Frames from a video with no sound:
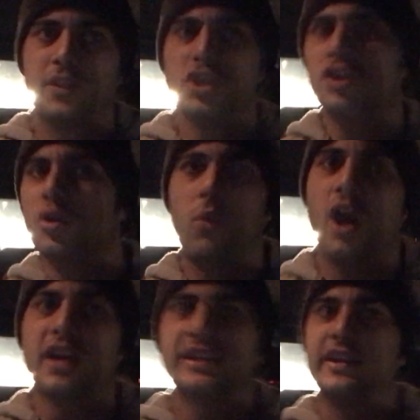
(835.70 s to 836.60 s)
you can
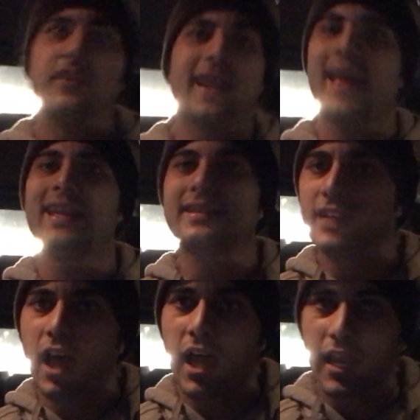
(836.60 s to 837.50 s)
walk in there at any
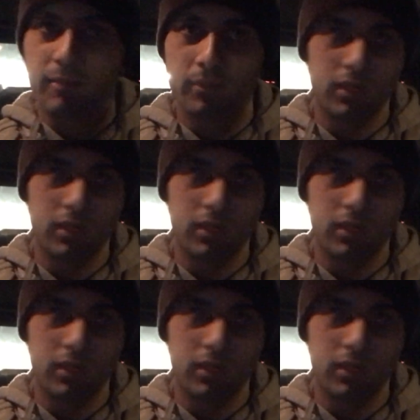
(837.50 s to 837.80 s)
time